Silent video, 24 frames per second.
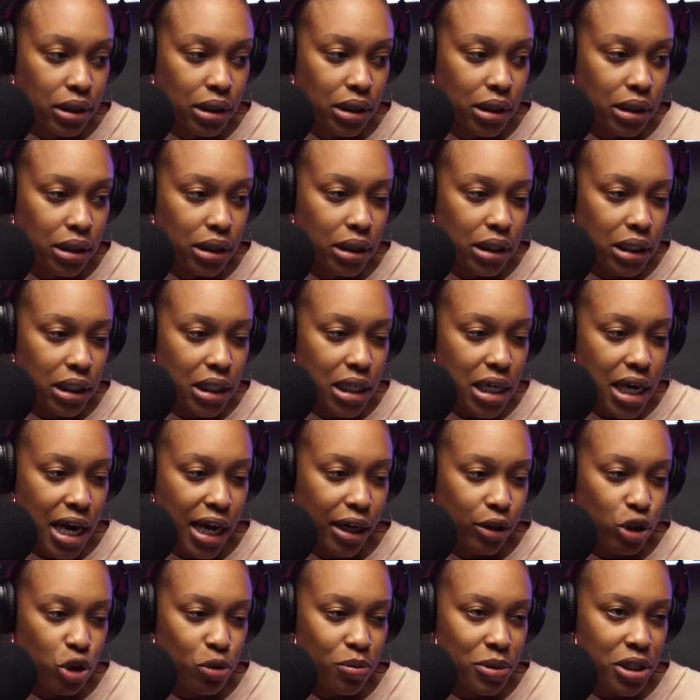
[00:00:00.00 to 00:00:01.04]

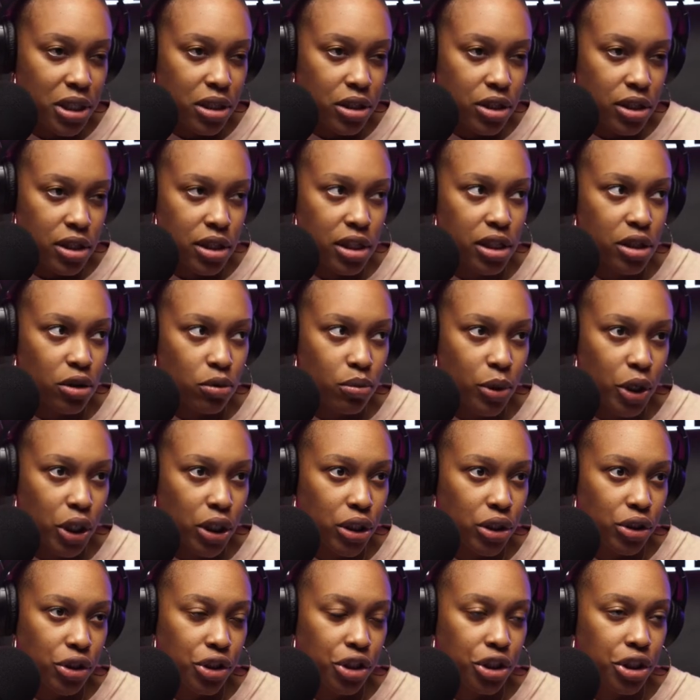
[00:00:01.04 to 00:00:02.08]
announcements, still
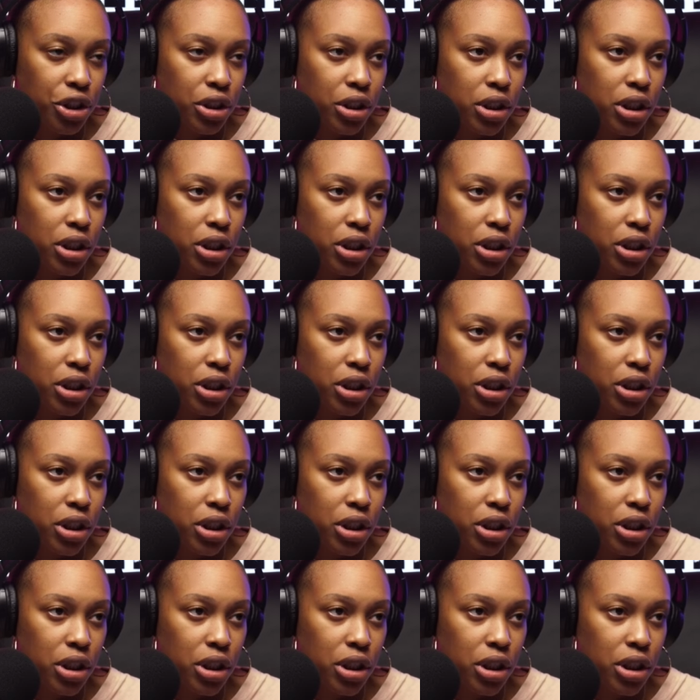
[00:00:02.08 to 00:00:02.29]
merch.